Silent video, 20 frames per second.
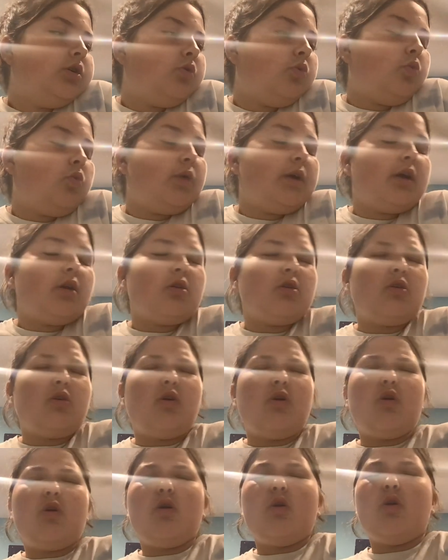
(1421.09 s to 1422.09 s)
we are
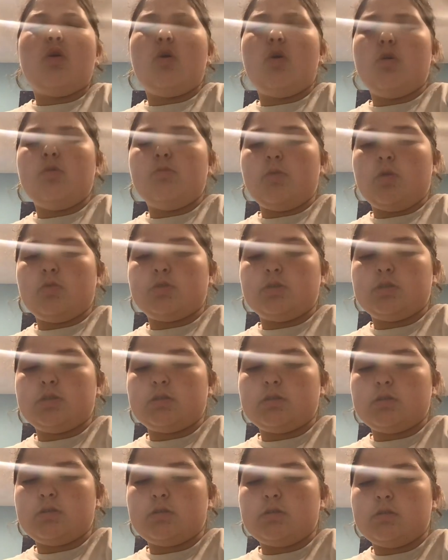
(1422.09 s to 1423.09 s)

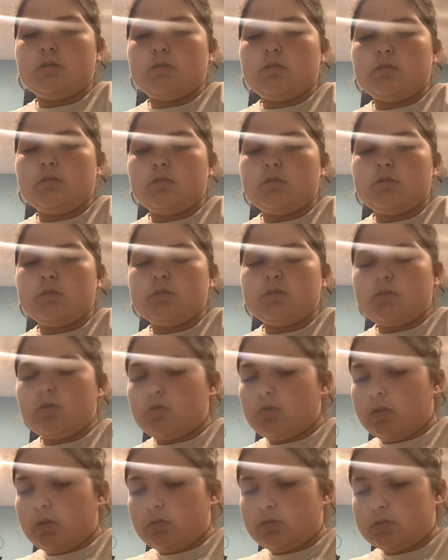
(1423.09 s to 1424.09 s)
almost so
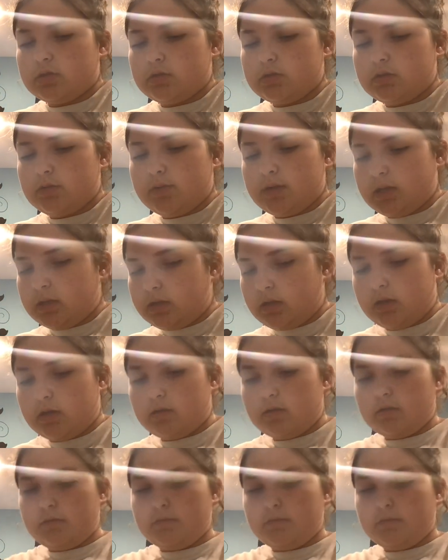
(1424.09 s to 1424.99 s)
close to being done.